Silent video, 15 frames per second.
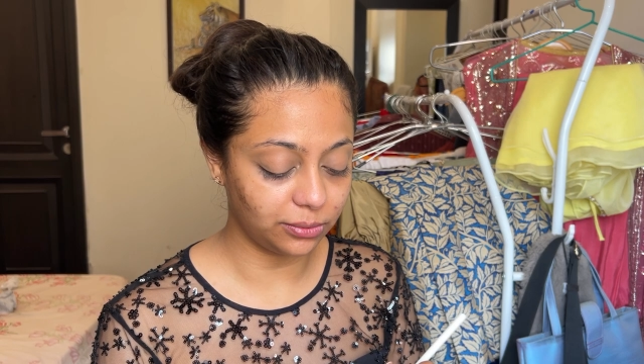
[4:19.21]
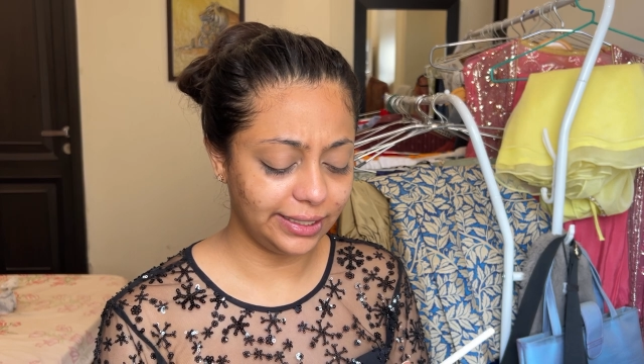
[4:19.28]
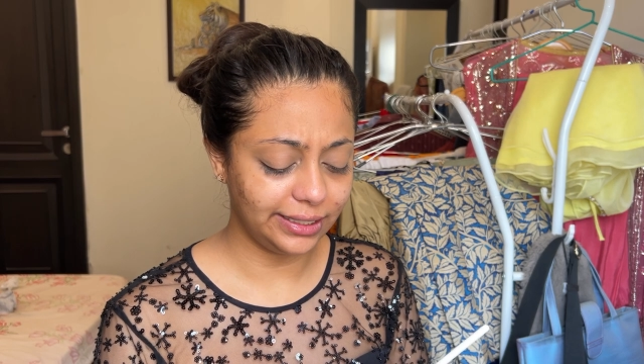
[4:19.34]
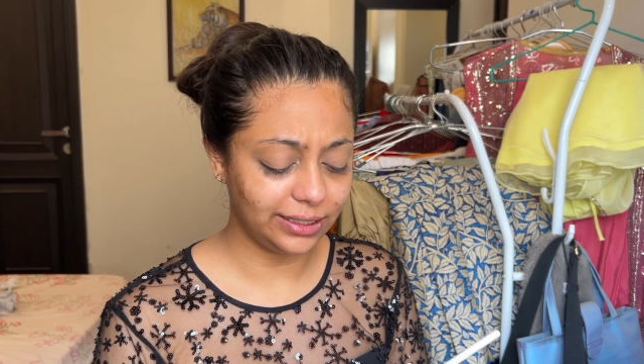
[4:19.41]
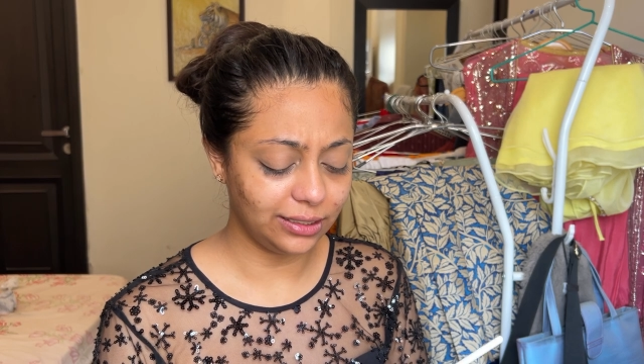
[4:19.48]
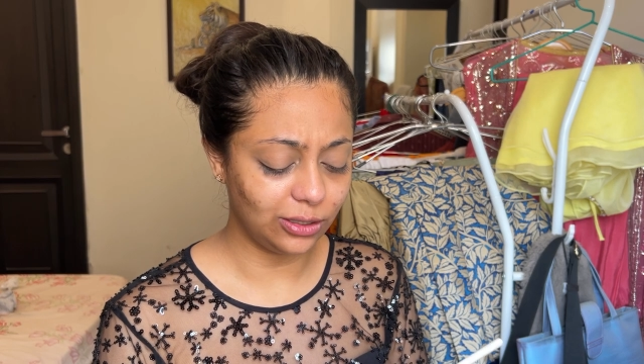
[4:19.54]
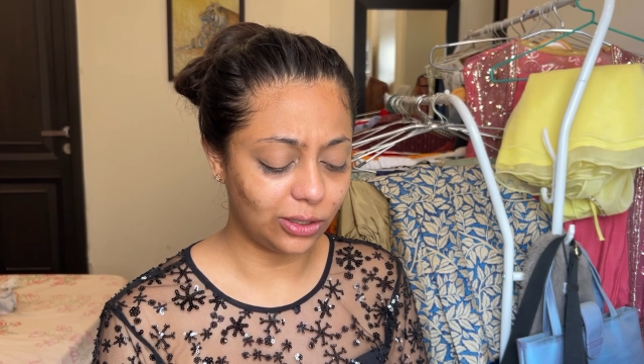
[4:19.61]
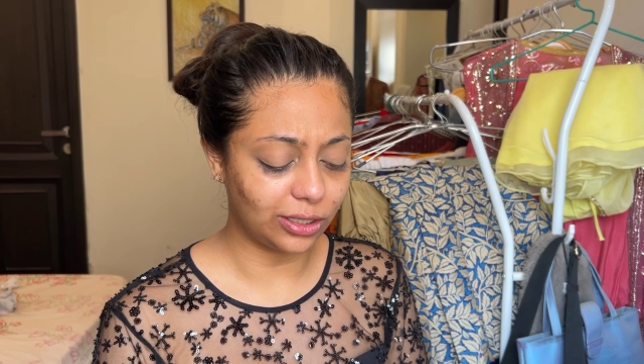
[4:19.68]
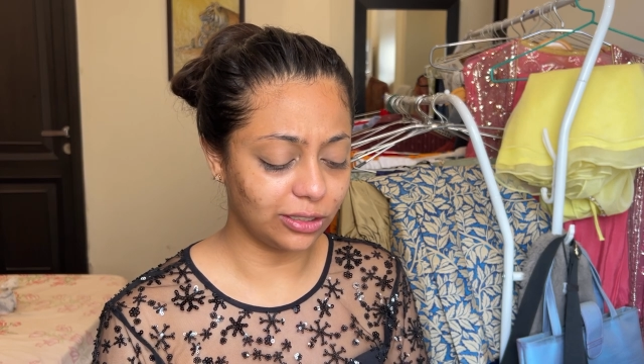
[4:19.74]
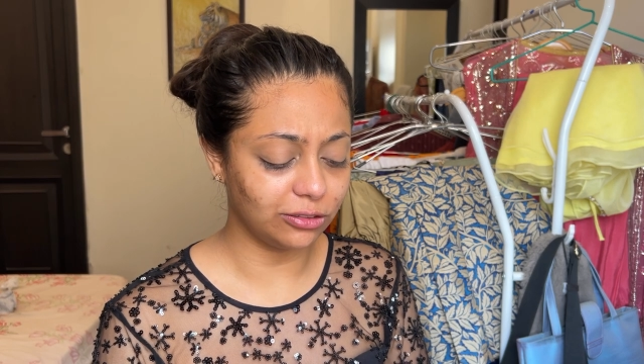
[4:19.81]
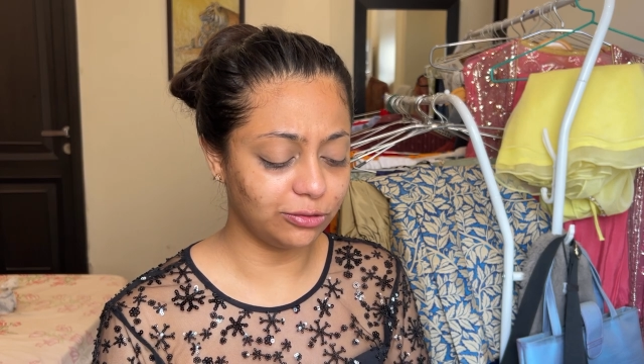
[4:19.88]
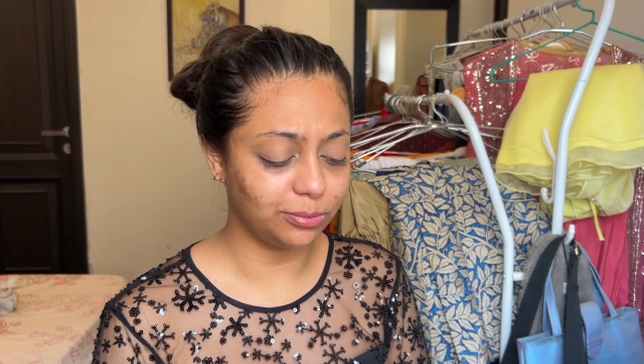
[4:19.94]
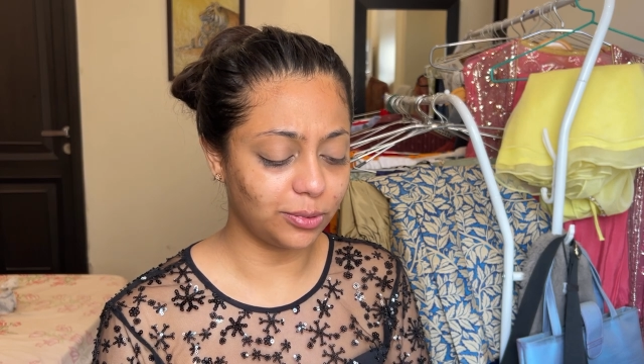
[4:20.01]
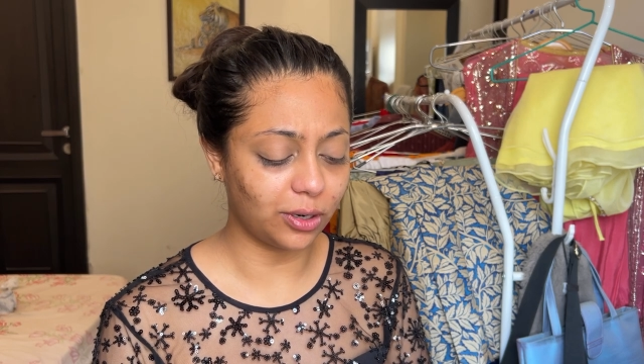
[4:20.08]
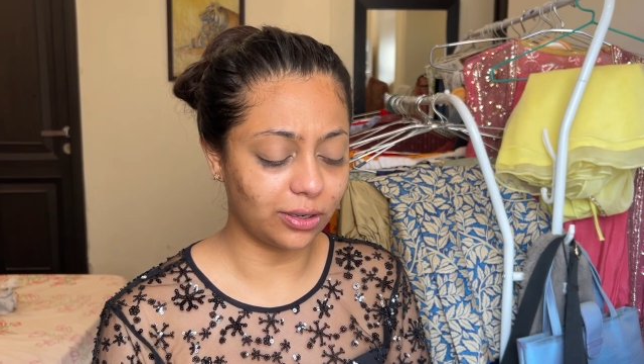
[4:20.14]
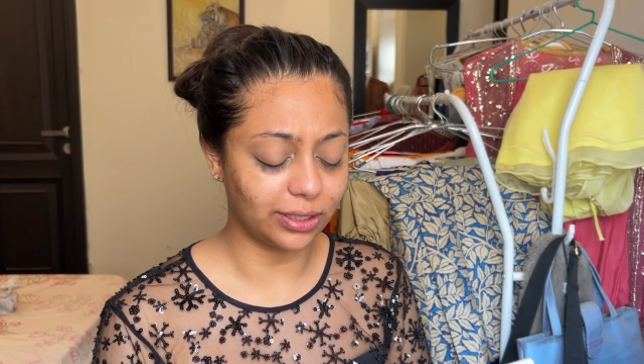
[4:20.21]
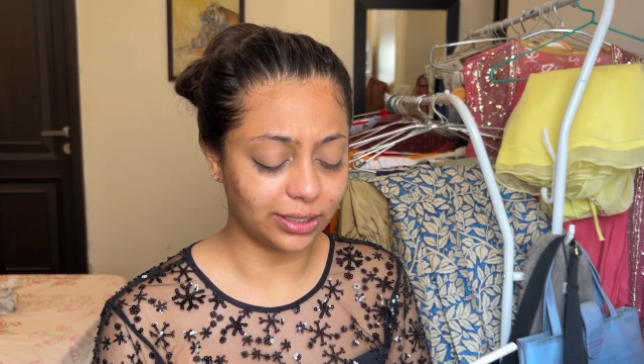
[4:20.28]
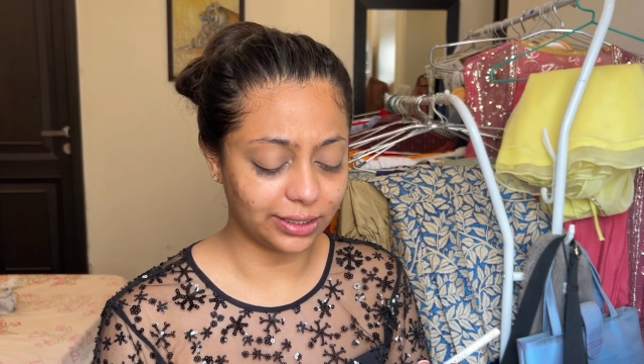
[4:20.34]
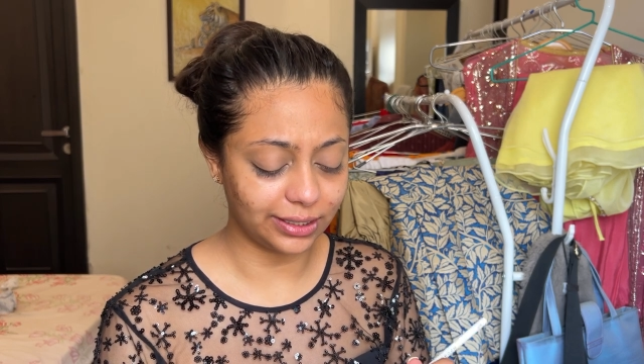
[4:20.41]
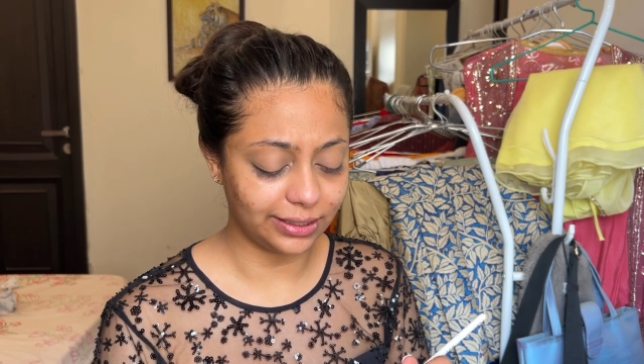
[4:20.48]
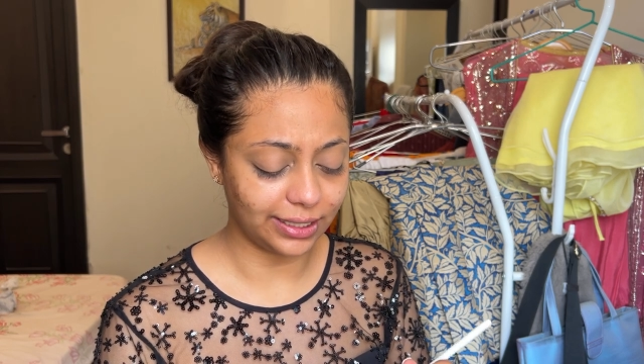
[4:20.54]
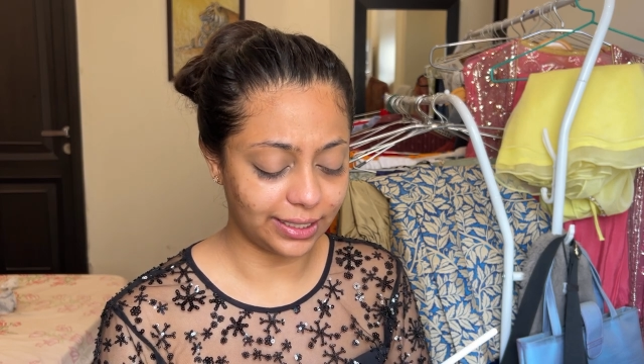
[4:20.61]
kind of a lot of
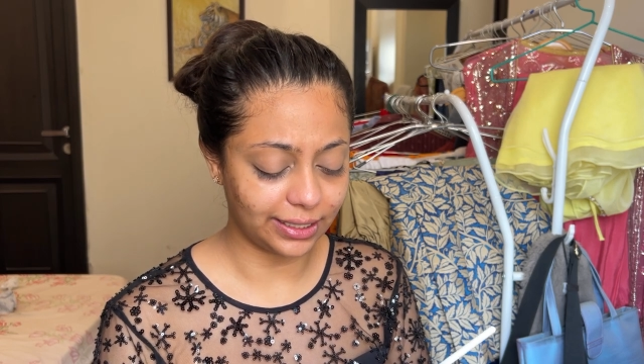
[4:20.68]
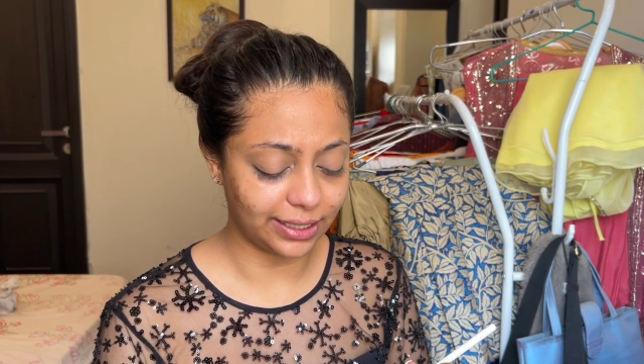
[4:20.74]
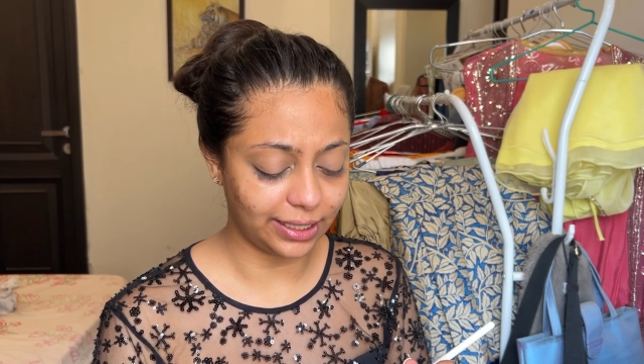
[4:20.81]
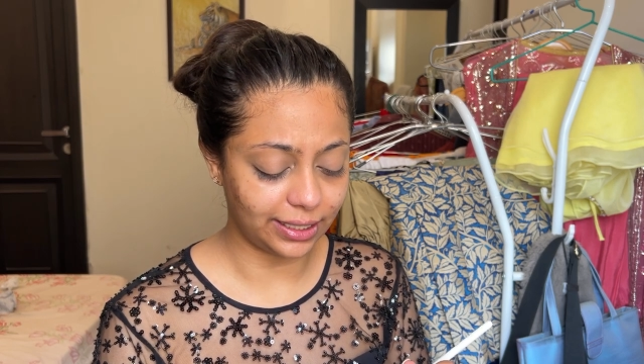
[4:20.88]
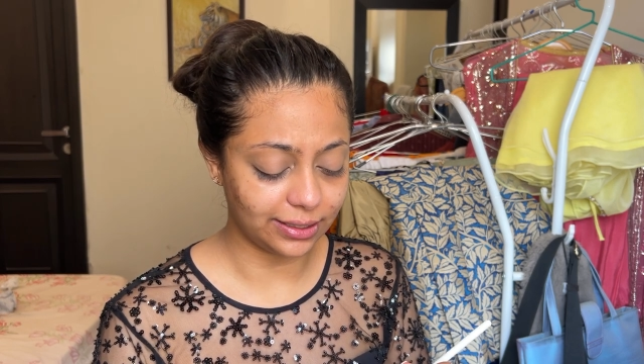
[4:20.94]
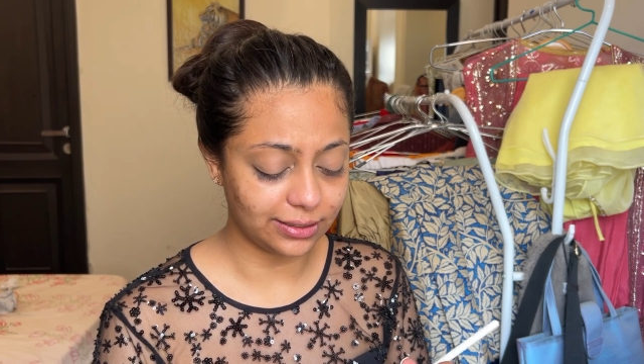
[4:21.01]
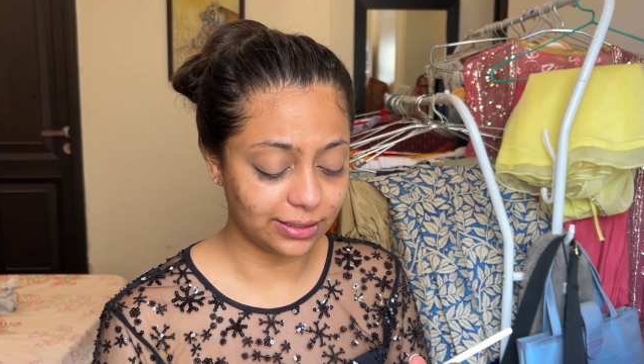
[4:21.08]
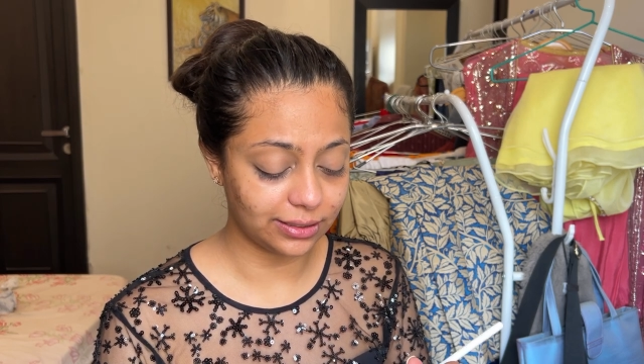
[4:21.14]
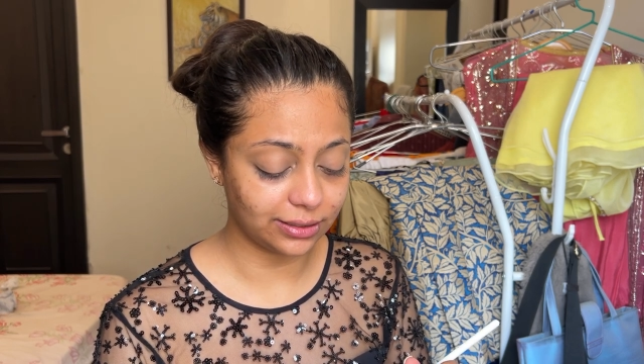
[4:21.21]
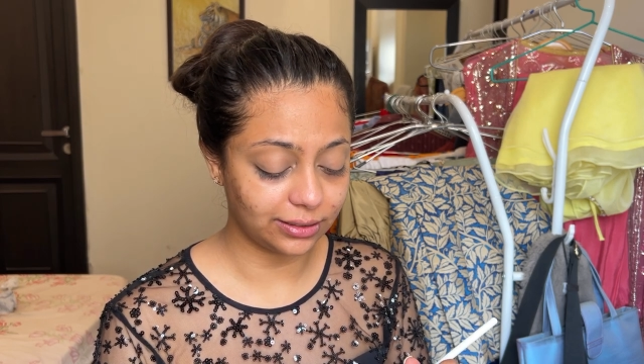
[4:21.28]
product in that case,